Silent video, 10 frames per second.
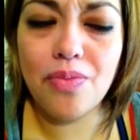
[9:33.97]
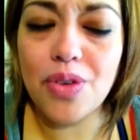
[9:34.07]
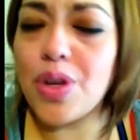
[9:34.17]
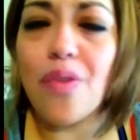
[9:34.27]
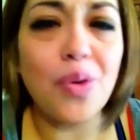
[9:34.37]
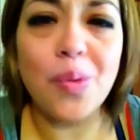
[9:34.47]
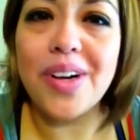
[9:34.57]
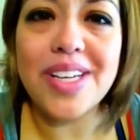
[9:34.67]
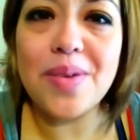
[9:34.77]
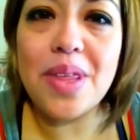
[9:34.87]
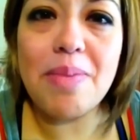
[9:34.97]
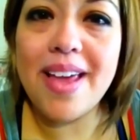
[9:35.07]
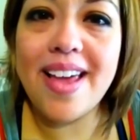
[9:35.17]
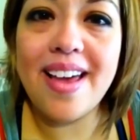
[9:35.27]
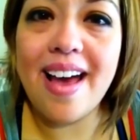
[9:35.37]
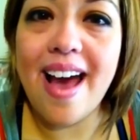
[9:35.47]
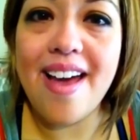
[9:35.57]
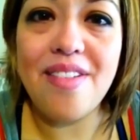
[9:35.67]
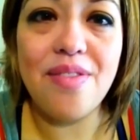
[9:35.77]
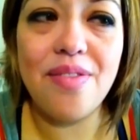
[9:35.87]
For Topher working with me,
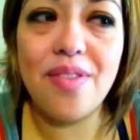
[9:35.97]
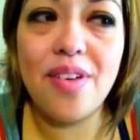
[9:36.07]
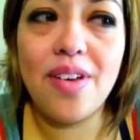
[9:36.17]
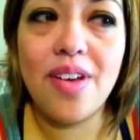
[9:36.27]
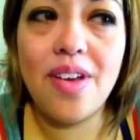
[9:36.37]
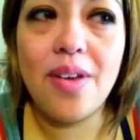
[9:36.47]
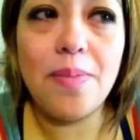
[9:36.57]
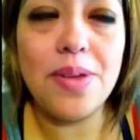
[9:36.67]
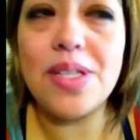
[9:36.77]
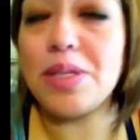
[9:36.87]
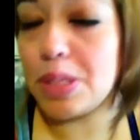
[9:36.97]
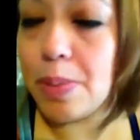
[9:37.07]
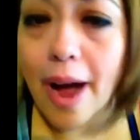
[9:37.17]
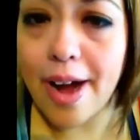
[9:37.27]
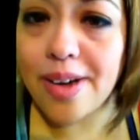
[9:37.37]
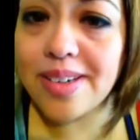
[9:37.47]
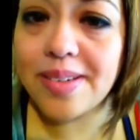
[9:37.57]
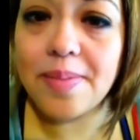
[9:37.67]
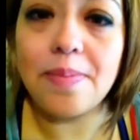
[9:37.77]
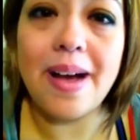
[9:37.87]
I've been inspired
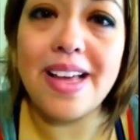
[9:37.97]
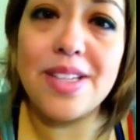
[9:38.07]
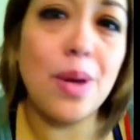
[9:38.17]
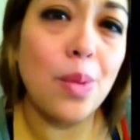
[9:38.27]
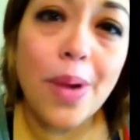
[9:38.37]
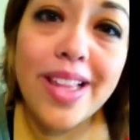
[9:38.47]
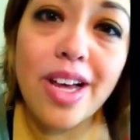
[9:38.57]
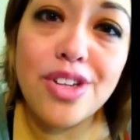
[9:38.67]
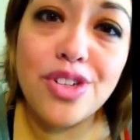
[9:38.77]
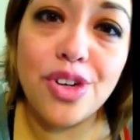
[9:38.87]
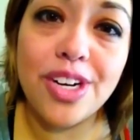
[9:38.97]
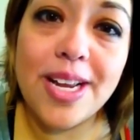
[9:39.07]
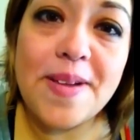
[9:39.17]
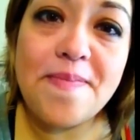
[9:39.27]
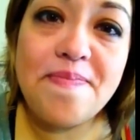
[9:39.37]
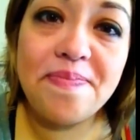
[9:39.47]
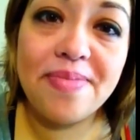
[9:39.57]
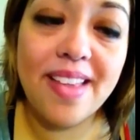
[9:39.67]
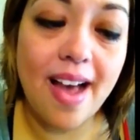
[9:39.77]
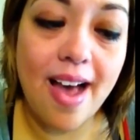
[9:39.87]
by his own weight loss journey.
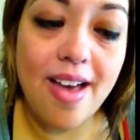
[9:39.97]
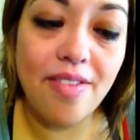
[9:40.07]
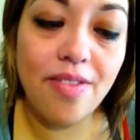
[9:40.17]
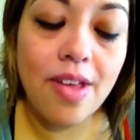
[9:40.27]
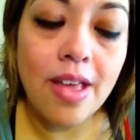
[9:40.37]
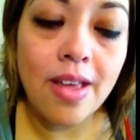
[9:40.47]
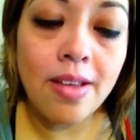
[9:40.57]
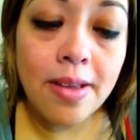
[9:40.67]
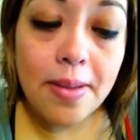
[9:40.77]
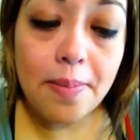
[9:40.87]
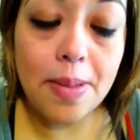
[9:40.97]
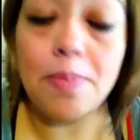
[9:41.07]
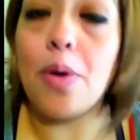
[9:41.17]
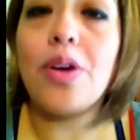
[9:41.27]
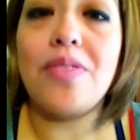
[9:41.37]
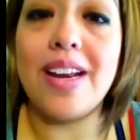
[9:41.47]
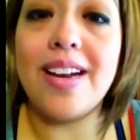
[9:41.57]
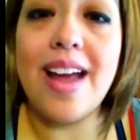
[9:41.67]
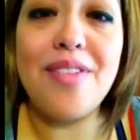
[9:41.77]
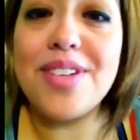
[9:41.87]
I've been
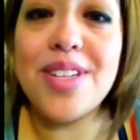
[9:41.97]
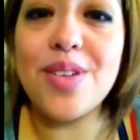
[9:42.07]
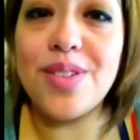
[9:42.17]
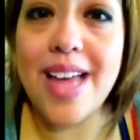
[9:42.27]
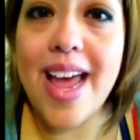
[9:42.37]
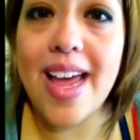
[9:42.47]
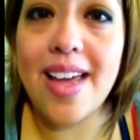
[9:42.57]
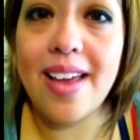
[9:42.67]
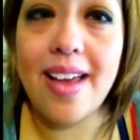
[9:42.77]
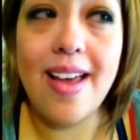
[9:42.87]
motivated every single day.